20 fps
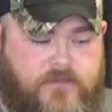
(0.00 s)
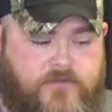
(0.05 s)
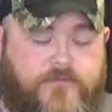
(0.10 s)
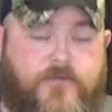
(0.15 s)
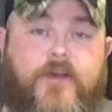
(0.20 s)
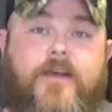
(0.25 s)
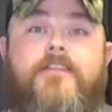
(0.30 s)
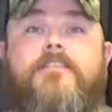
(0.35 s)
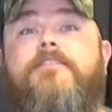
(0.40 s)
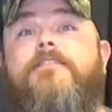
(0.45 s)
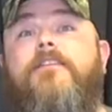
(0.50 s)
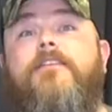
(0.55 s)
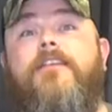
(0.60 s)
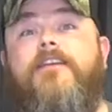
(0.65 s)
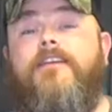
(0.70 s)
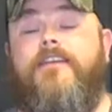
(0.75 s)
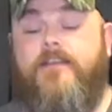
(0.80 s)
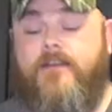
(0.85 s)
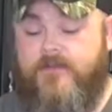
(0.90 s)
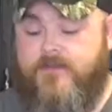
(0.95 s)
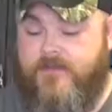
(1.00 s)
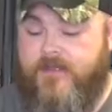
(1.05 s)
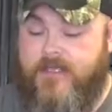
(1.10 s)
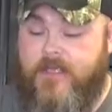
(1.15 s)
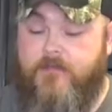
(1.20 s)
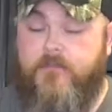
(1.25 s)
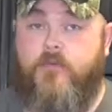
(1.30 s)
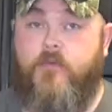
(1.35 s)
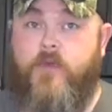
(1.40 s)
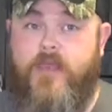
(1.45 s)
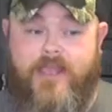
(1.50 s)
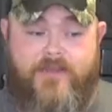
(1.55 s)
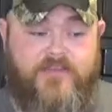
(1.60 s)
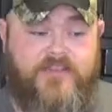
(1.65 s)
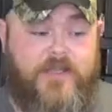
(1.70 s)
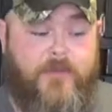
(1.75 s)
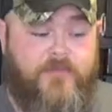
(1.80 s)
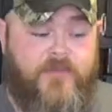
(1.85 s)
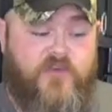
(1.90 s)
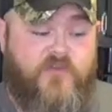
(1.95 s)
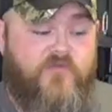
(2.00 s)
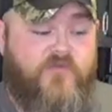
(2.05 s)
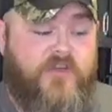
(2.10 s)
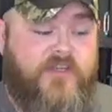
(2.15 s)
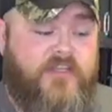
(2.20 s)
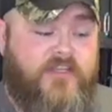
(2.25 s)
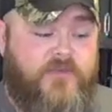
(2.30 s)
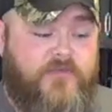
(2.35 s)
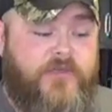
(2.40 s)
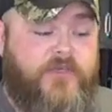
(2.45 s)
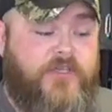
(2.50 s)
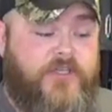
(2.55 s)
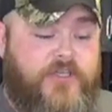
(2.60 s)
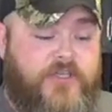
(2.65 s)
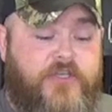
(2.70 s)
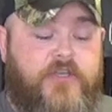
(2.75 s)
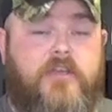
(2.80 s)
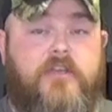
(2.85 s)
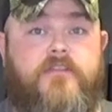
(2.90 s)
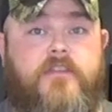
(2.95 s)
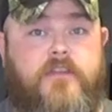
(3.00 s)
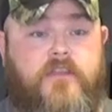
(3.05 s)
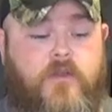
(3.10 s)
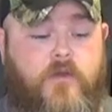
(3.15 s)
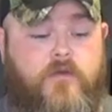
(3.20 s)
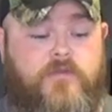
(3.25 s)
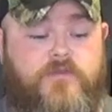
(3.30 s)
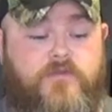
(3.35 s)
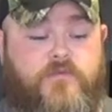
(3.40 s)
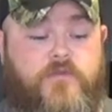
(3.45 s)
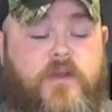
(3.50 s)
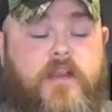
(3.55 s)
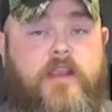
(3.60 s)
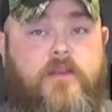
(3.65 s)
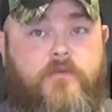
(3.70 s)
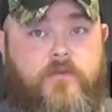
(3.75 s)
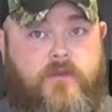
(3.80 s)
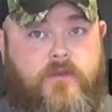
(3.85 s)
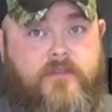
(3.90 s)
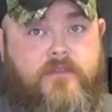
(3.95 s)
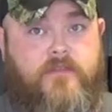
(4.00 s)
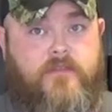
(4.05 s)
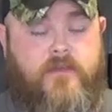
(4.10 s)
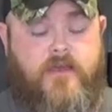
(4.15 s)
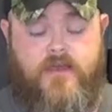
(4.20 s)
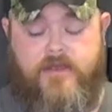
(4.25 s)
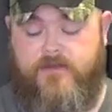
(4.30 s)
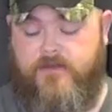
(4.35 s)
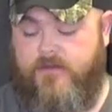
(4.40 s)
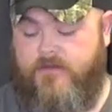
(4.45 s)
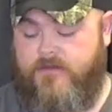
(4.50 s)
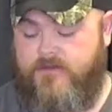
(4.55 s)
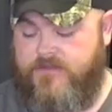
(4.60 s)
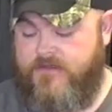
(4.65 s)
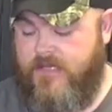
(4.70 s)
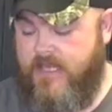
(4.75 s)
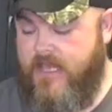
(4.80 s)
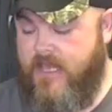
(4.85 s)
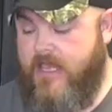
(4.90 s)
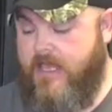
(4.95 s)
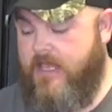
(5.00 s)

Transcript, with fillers: well, I'm still not going to tell you, but we have something really, really good that goes great with hot dogs.